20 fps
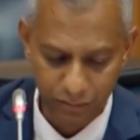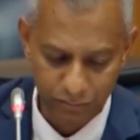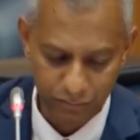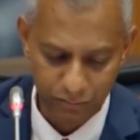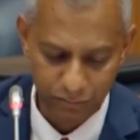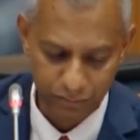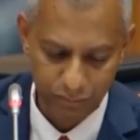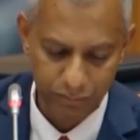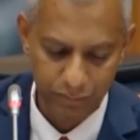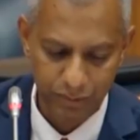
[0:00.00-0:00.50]
No,
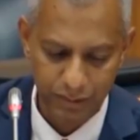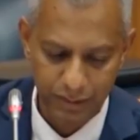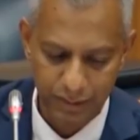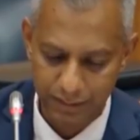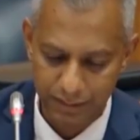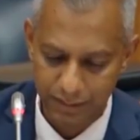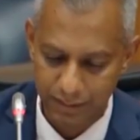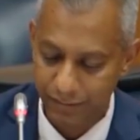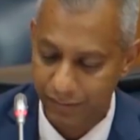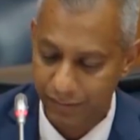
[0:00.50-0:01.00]

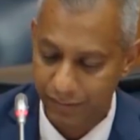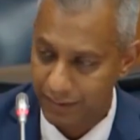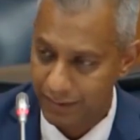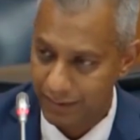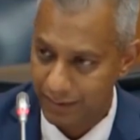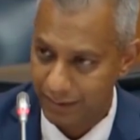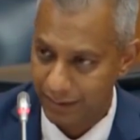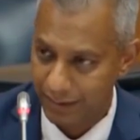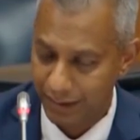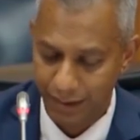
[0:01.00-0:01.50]
there's a
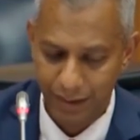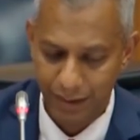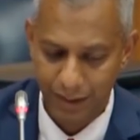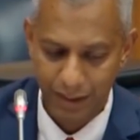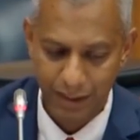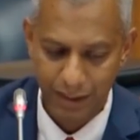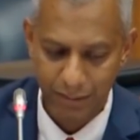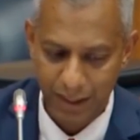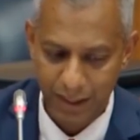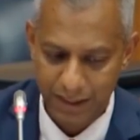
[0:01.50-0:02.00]
difference.
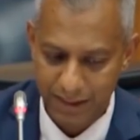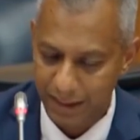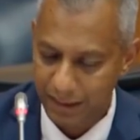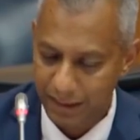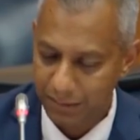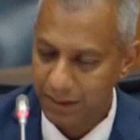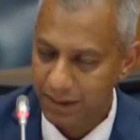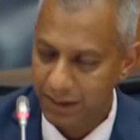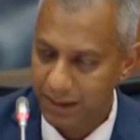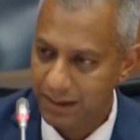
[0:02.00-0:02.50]
In my
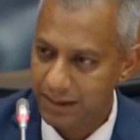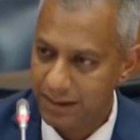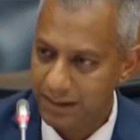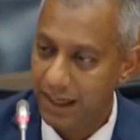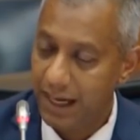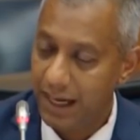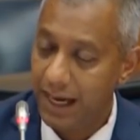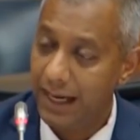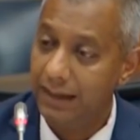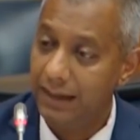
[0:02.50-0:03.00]
statement, I
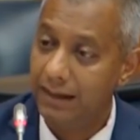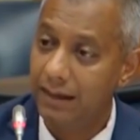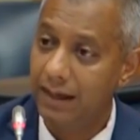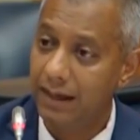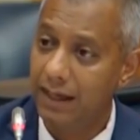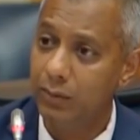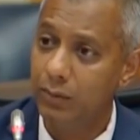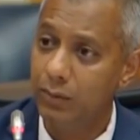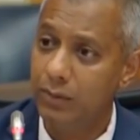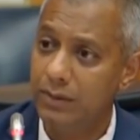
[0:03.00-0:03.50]
say I had the
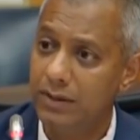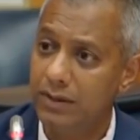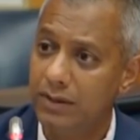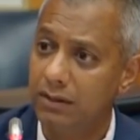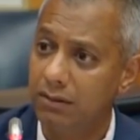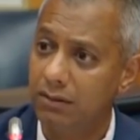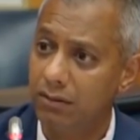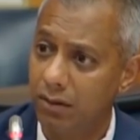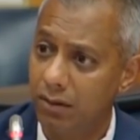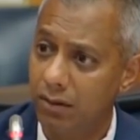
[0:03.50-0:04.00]

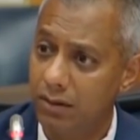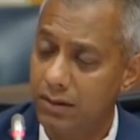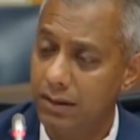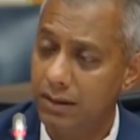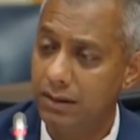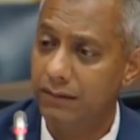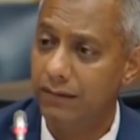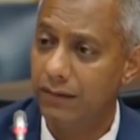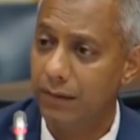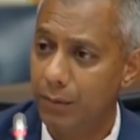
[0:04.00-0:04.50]
requisite
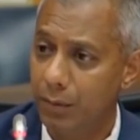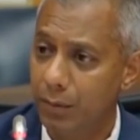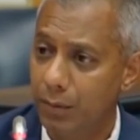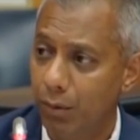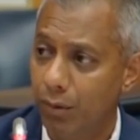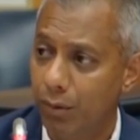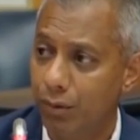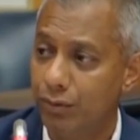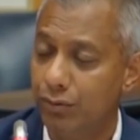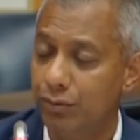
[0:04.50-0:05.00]
authority from the
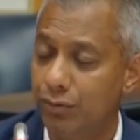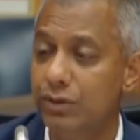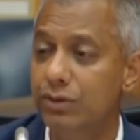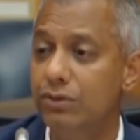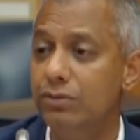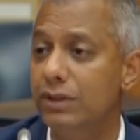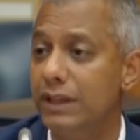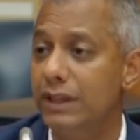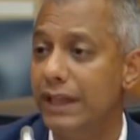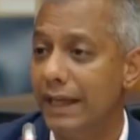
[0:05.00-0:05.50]
board to
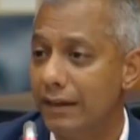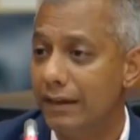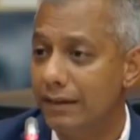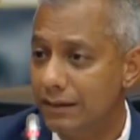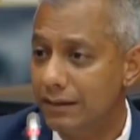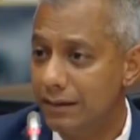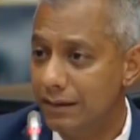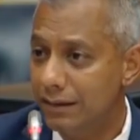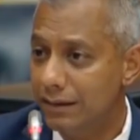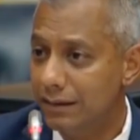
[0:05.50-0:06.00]
issue the
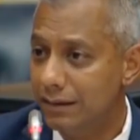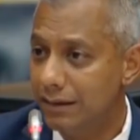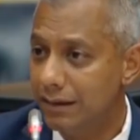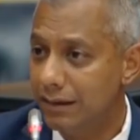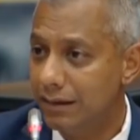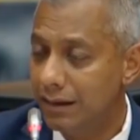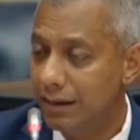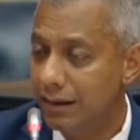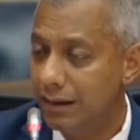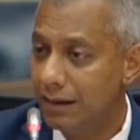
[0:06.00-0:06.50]
guarantee.
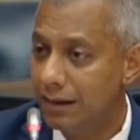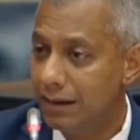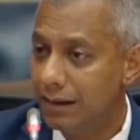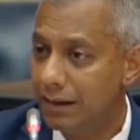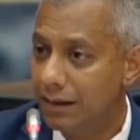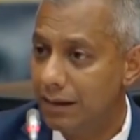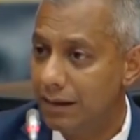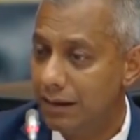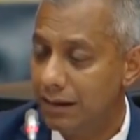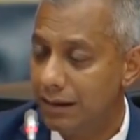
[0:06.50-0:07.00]

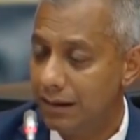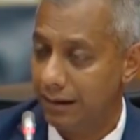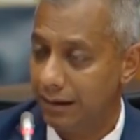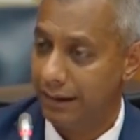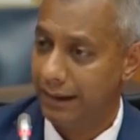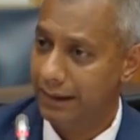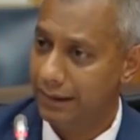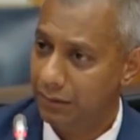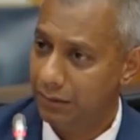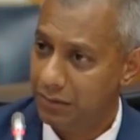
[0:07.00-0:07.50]

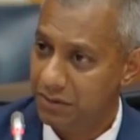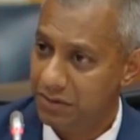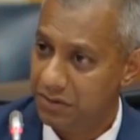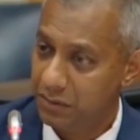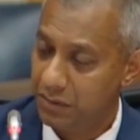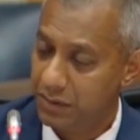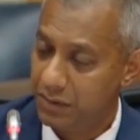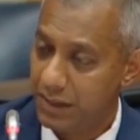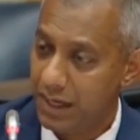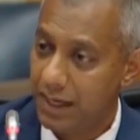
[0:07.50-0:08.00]
Then the
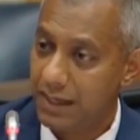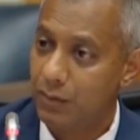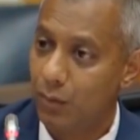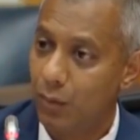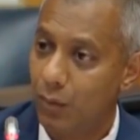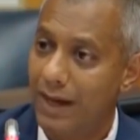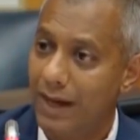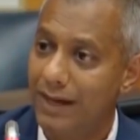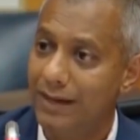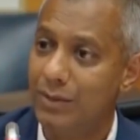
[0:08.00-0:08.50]
question was asked,
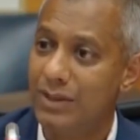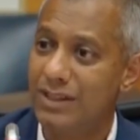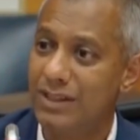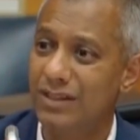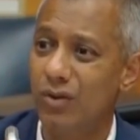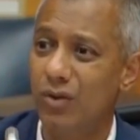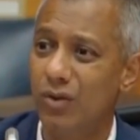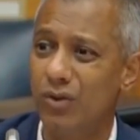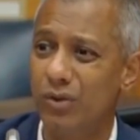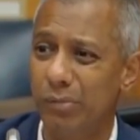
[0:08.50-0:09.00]
why was
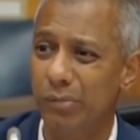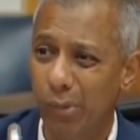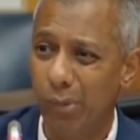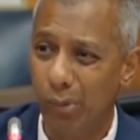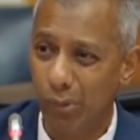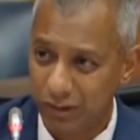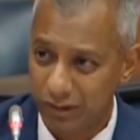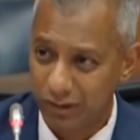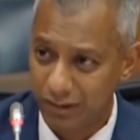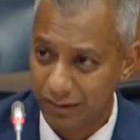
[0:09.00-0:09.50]
it not
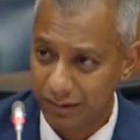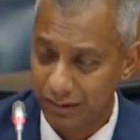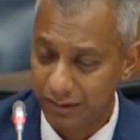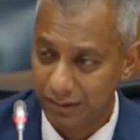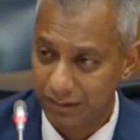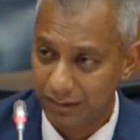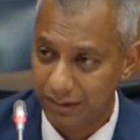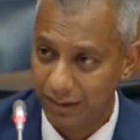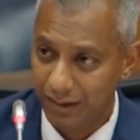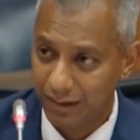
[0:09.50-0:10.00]
reported?
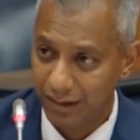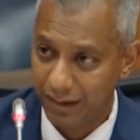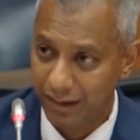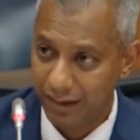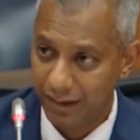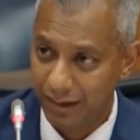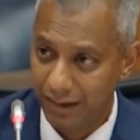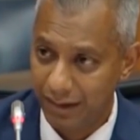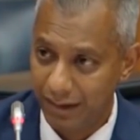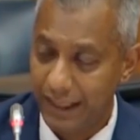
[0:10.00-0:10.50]

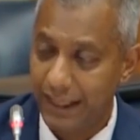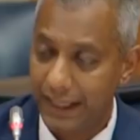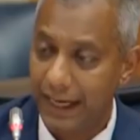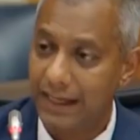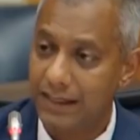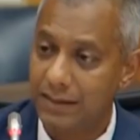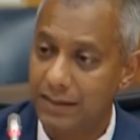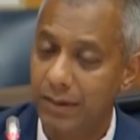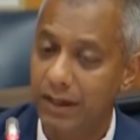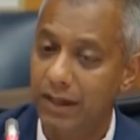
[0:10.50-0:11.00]
And
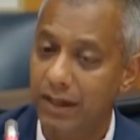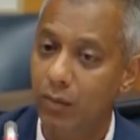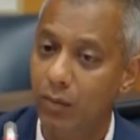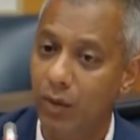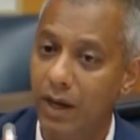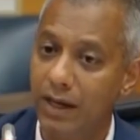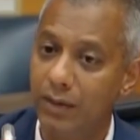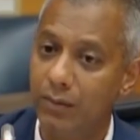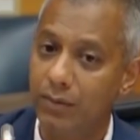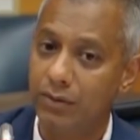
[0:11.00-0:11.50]
I explained
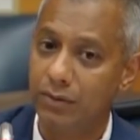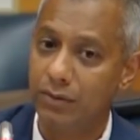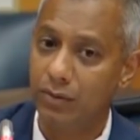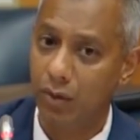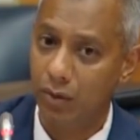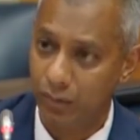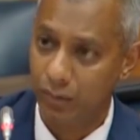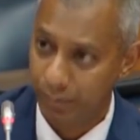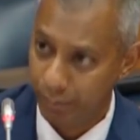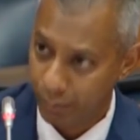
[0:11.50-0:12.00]
why it was
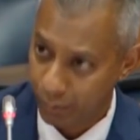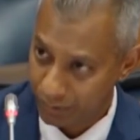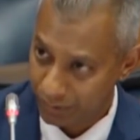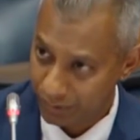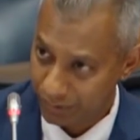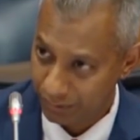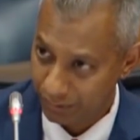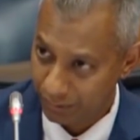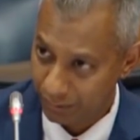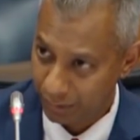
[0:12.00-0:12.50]
not
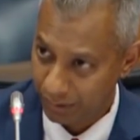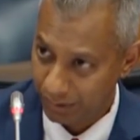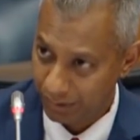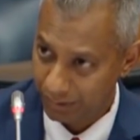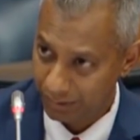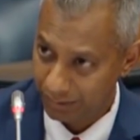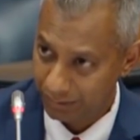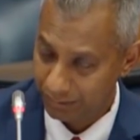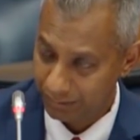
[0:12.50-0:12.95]
reported to the board.